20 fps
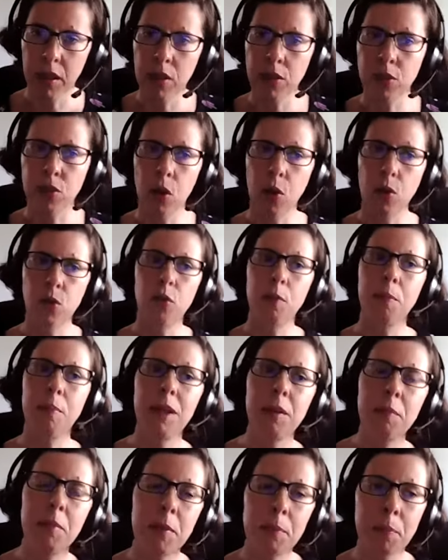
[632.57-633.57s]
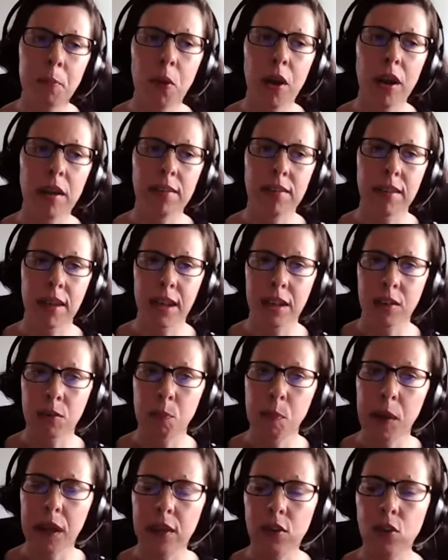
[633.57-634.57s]
So the minimal price that is
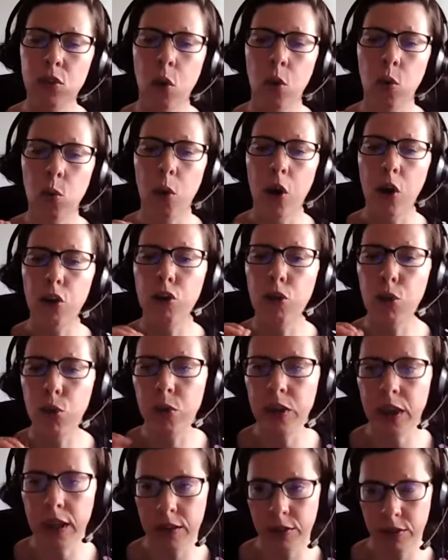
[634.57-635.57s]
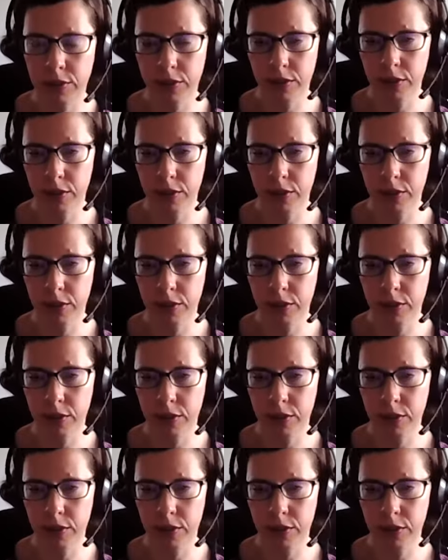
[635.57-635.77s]
based on what you need